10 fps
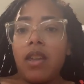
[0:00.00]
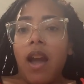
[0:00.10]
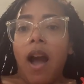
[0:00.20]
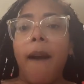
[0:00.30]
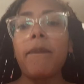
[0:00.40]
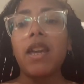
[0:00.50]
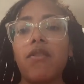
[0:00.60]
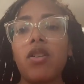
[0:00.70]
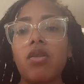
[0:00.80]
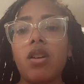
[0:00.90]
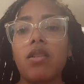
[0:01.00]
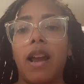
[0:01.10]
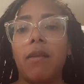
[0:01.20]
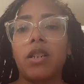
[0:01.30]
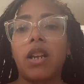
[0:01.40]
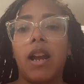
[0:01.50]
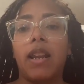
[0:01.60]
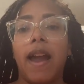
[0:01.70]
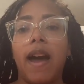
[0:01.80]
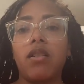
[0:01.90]
Yeah, I'm giving you your time to
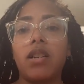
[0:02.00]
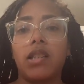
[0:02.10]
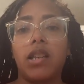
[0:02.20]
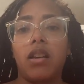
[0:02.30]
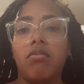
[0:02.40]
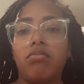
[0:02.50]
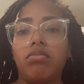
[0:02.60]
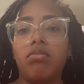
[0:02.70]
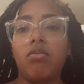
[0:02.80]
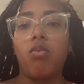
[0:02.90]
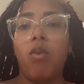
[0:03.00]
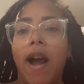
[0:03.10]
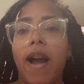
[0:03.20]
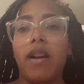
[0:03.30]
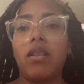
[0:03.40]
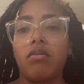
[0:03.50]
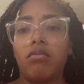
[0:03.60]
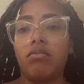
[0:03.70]
shine. Like I don't understand why.